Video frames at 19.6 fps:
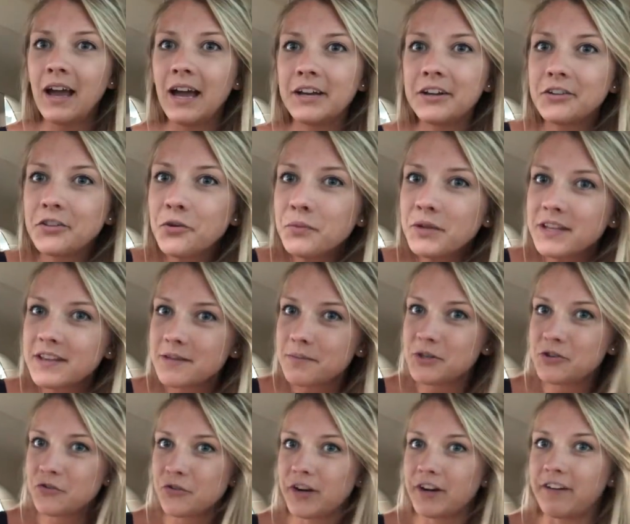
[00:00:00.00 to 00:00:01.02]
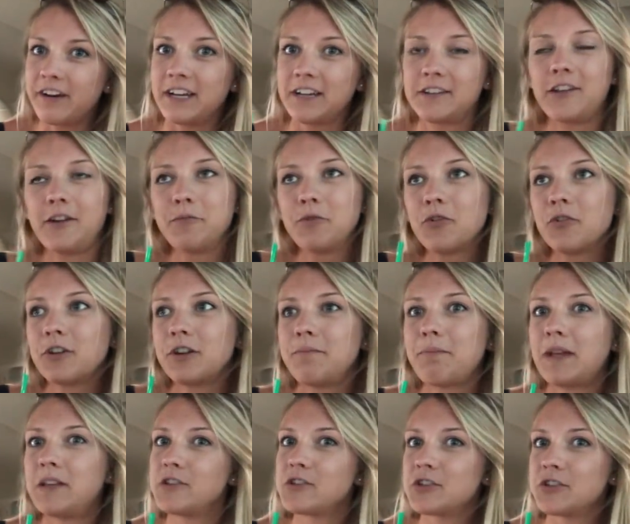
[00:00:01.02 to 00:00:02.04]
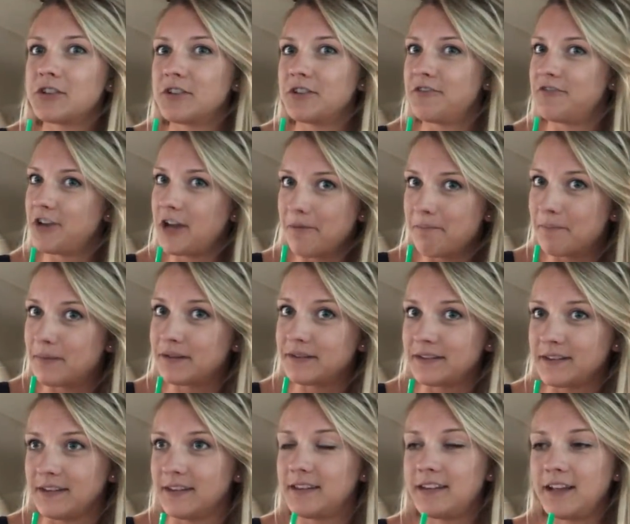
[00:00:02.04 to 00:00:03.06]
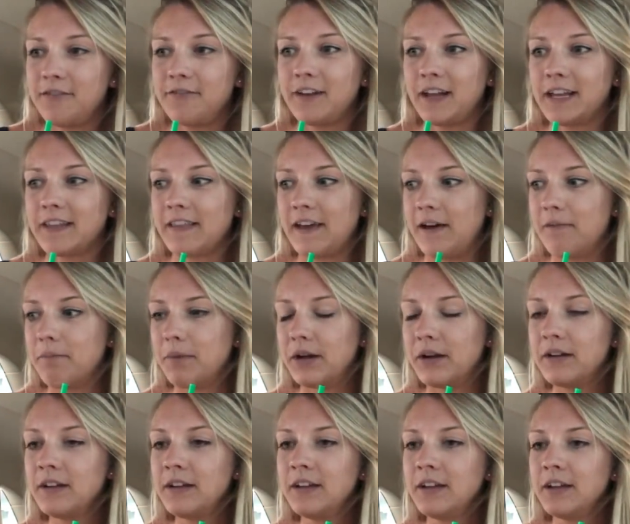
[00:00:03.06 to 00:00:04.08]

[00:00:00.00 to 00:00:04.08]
And I don't want this to be triggering, so I'm not going to mention numbers and stuff like that, but